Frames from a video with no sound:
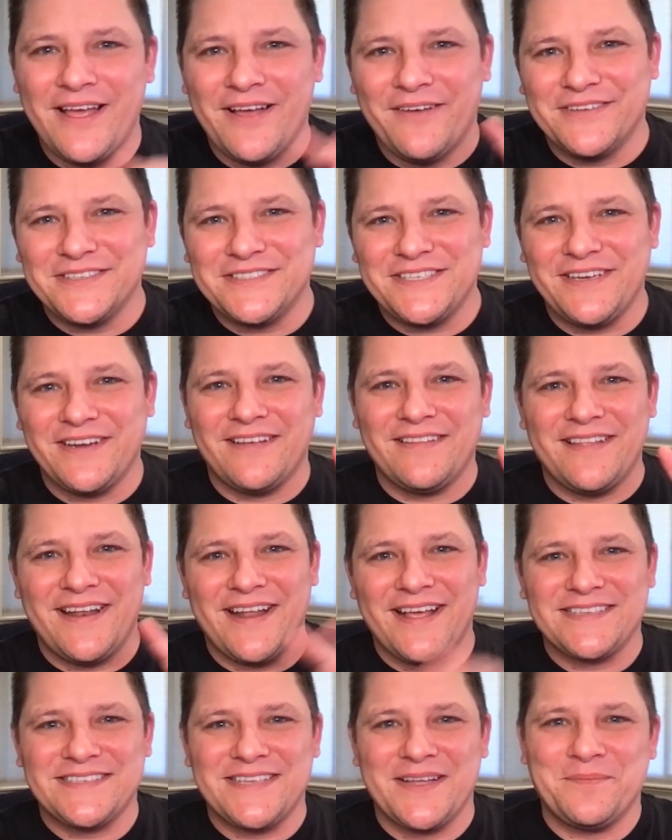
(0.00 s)
We'll see you on the
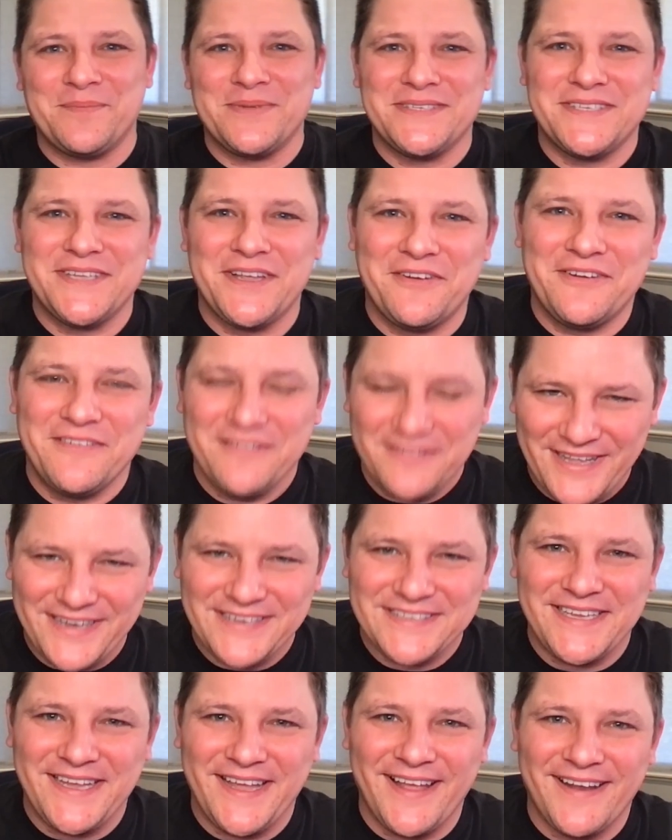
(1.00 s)
next episode.
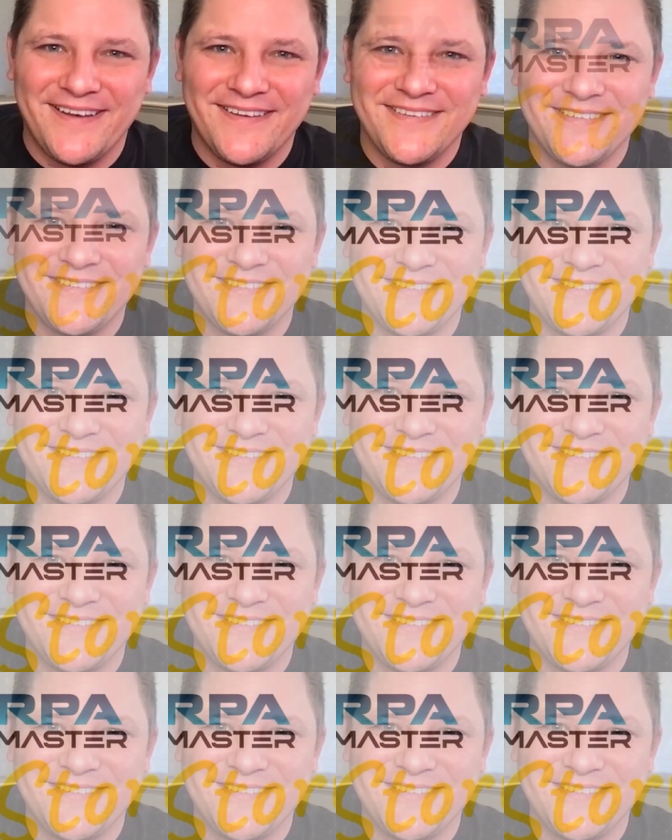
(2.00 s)
Thanks again.